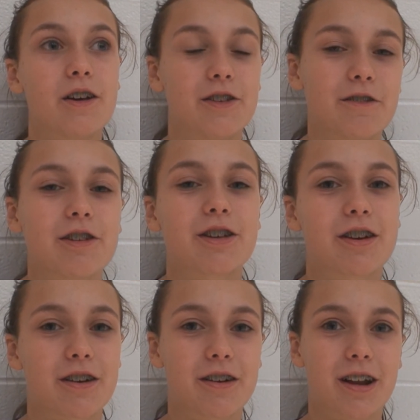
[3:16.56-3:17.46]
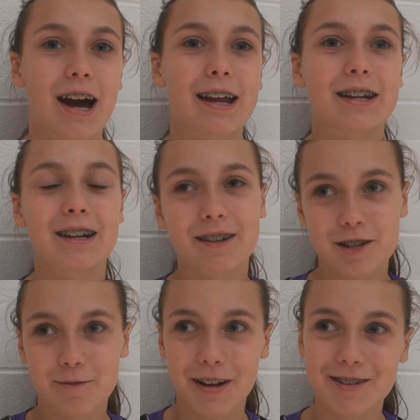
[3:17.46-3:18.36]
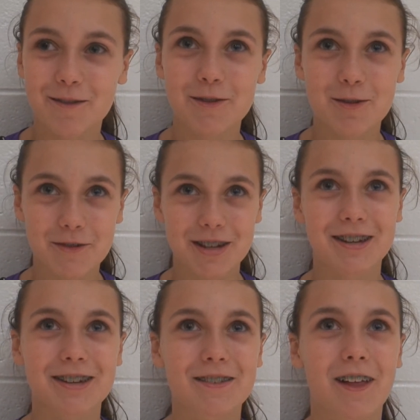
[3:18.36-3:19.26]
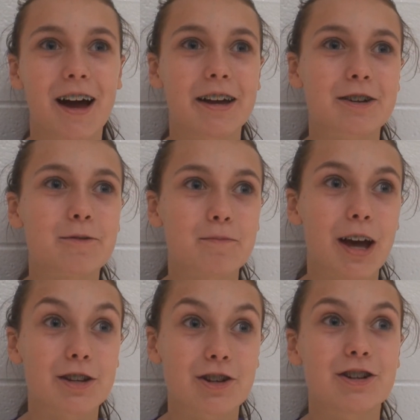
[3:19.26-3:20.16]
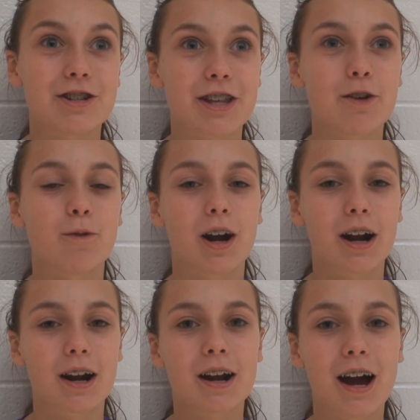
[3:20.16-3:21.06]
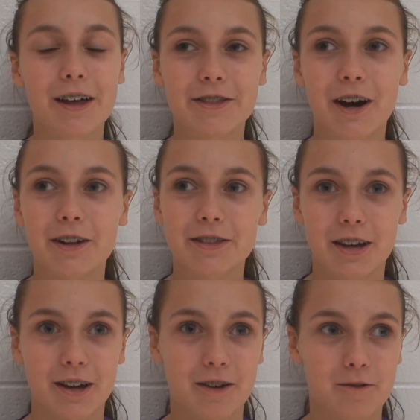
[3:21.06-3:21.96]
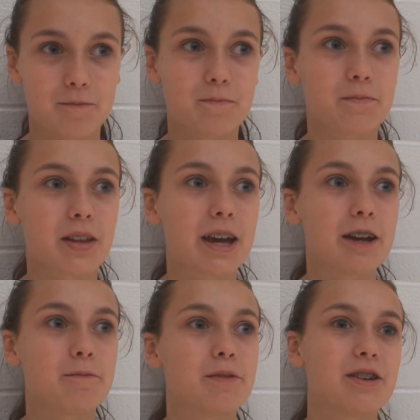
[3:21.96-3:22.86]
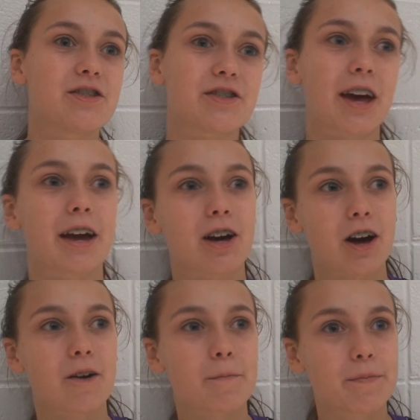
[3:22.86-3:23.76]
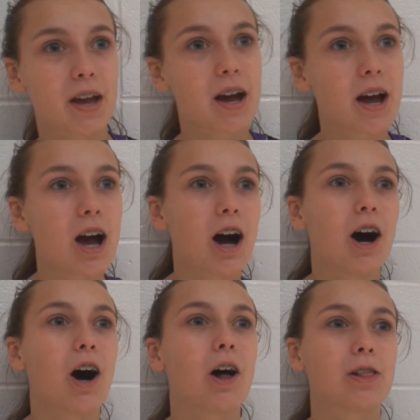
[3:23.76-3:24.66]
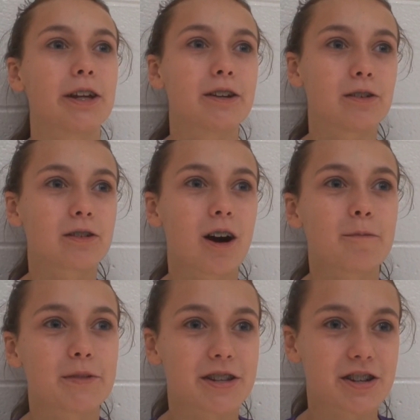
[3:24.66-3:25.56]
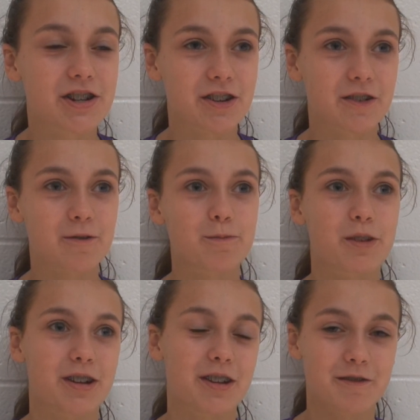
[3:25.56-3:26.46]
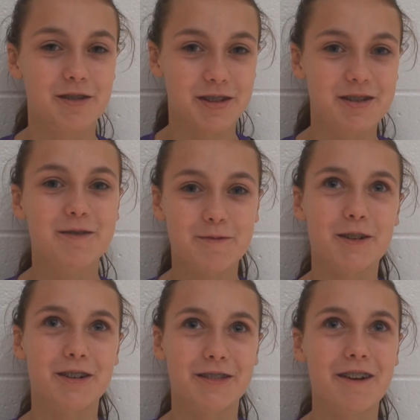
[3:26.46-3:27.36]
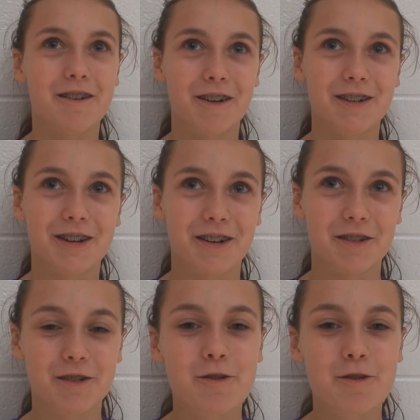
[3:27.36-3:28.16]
They're really good. I didn't expect them to be as good as they were. I thought that it'd be just a little competition, but they were all good.